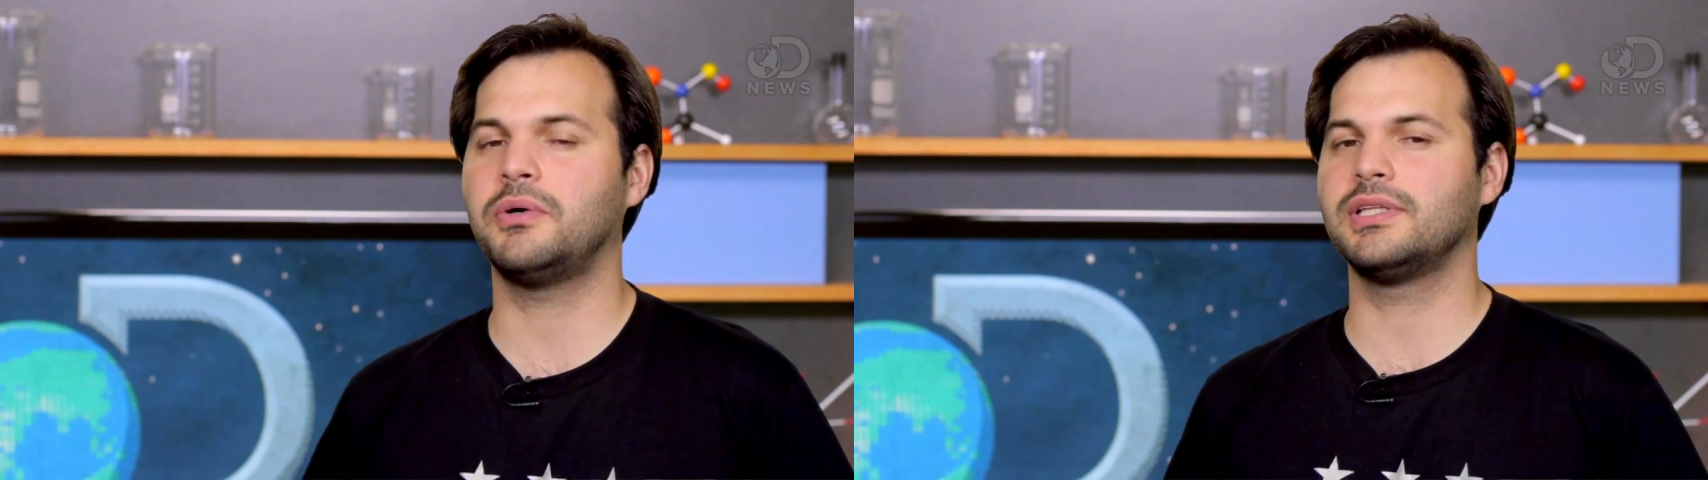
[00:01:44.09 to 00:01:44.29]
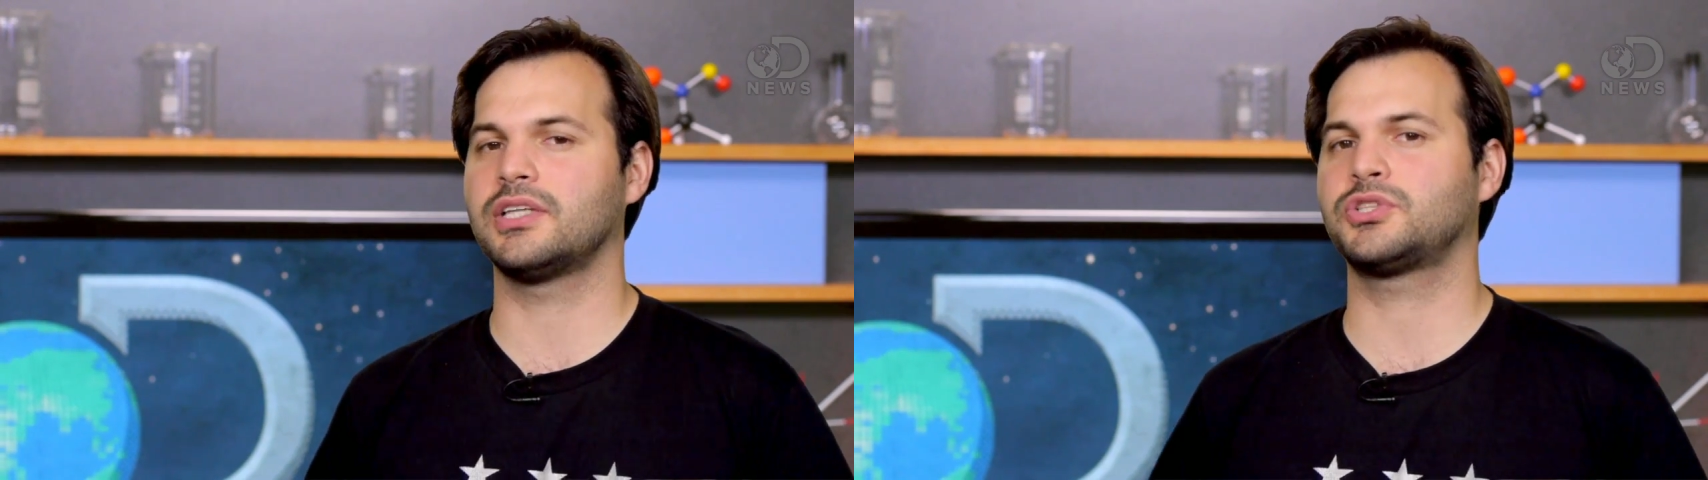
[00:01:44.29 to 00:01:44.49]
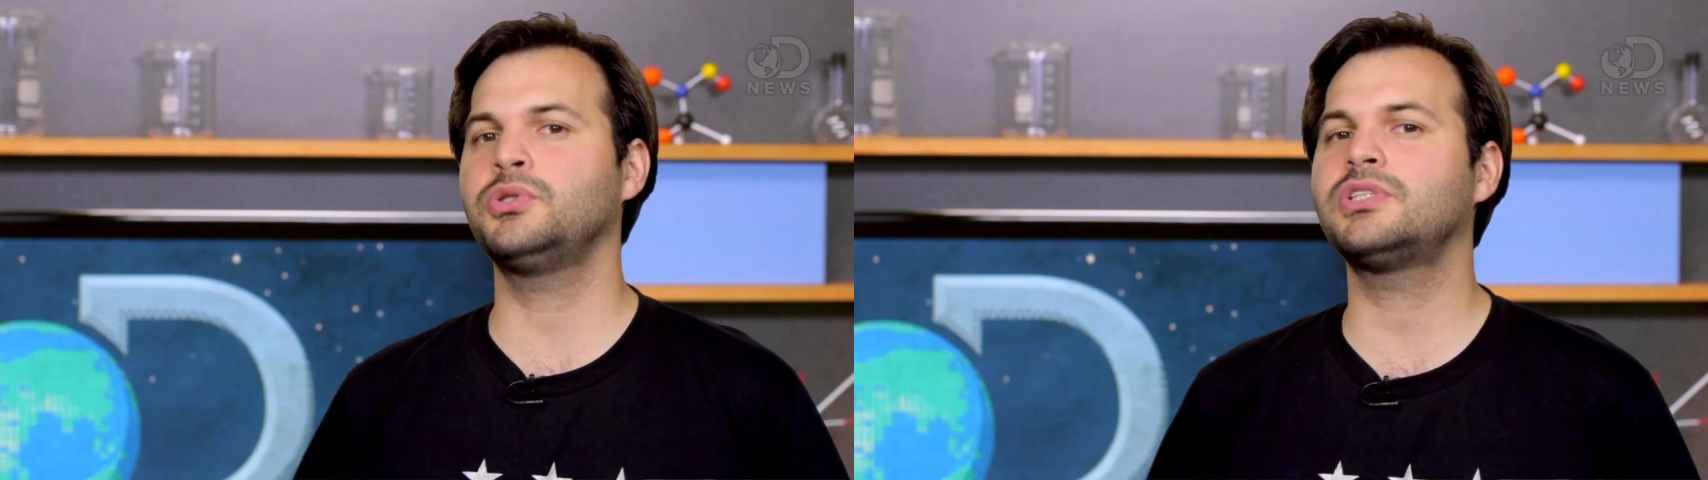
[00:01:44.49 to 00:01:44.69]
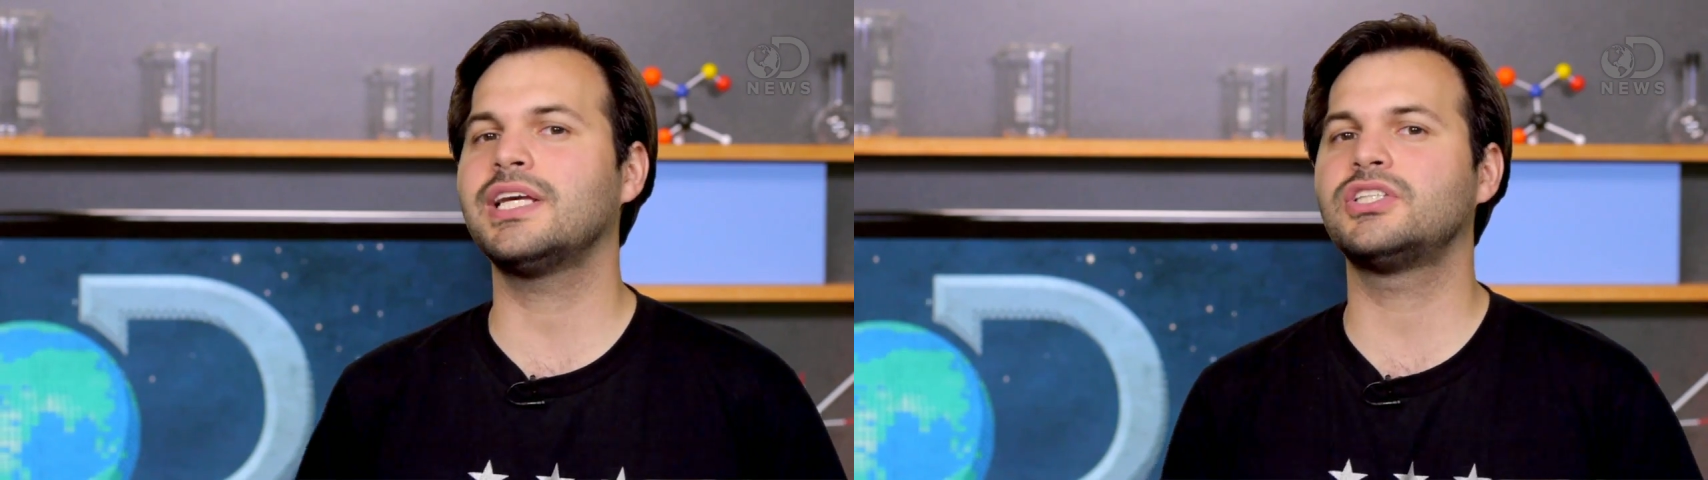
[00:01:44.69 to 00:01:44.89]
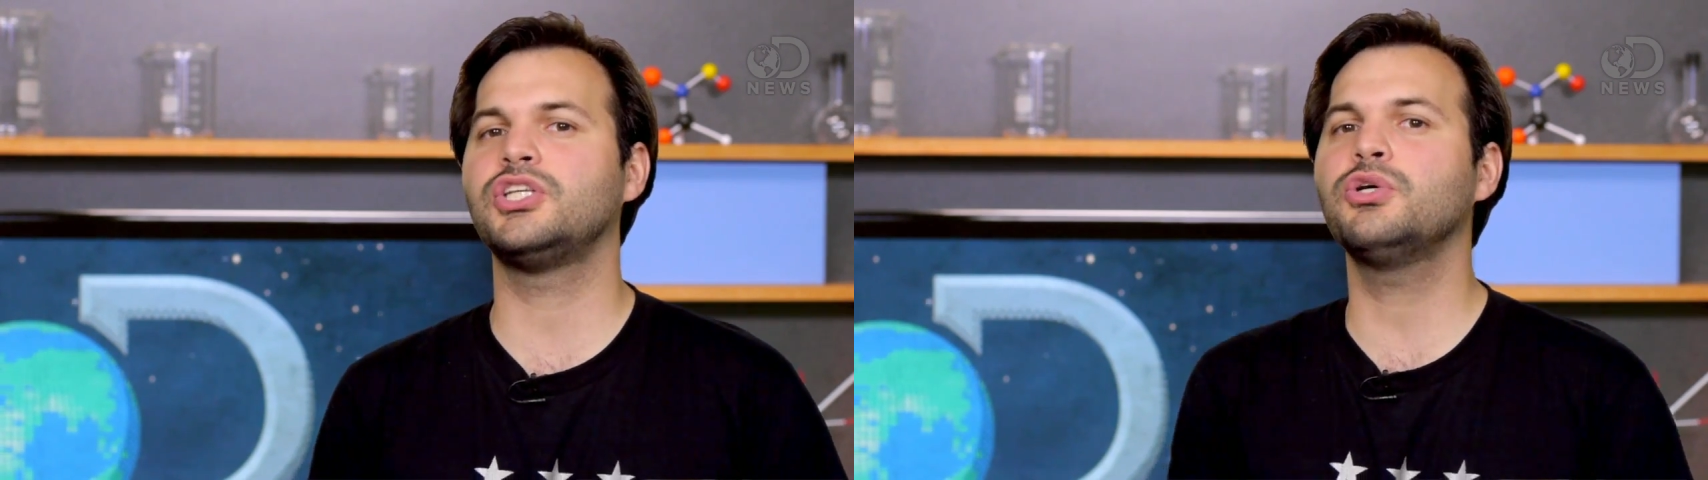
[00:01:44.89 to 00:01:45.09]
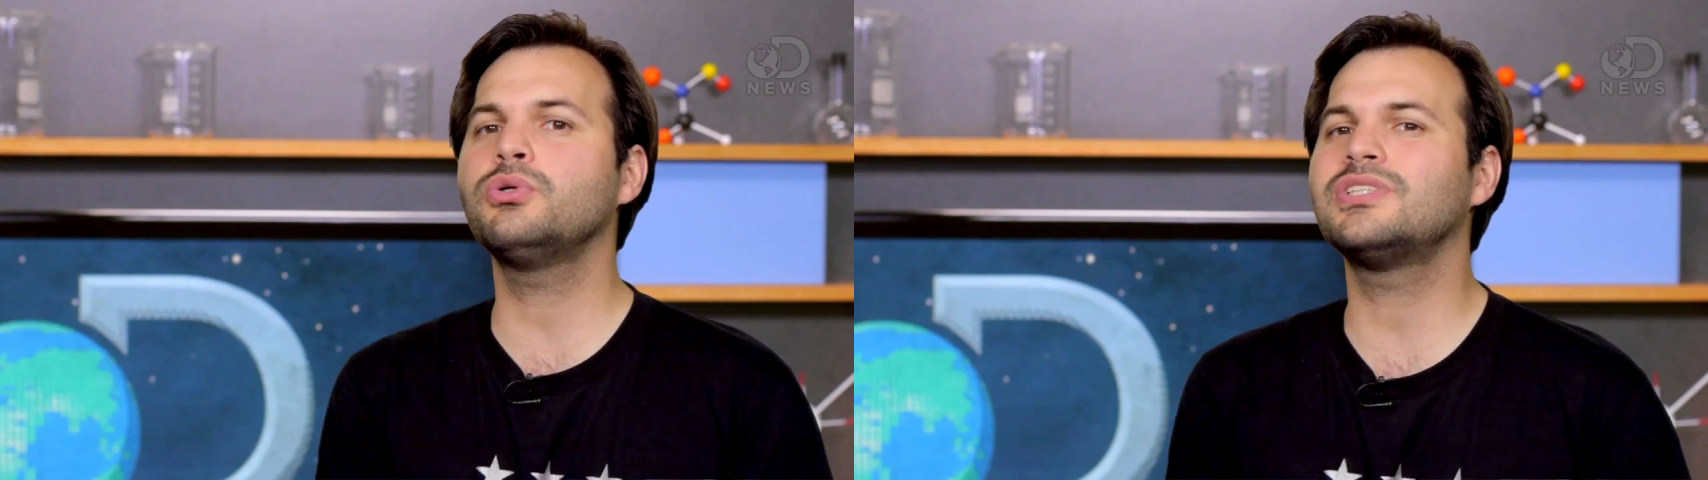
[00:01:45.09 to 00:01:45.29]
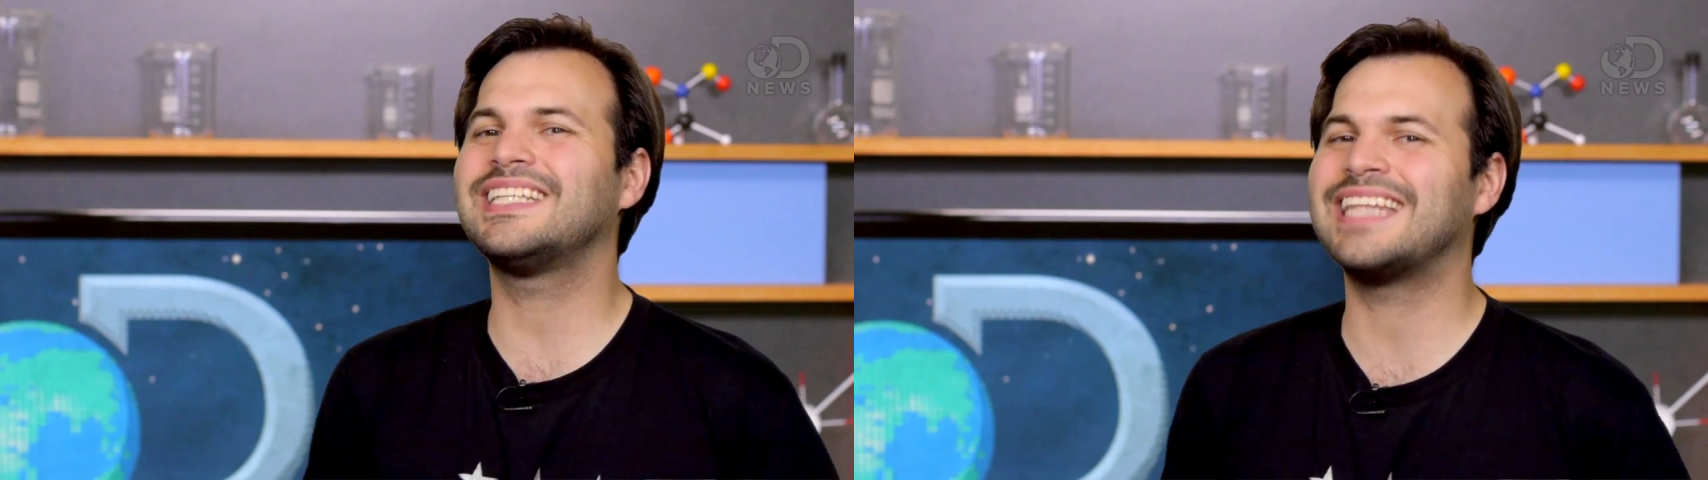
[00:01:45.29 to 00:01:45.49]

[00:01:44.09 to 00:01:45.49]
in Las Cruces used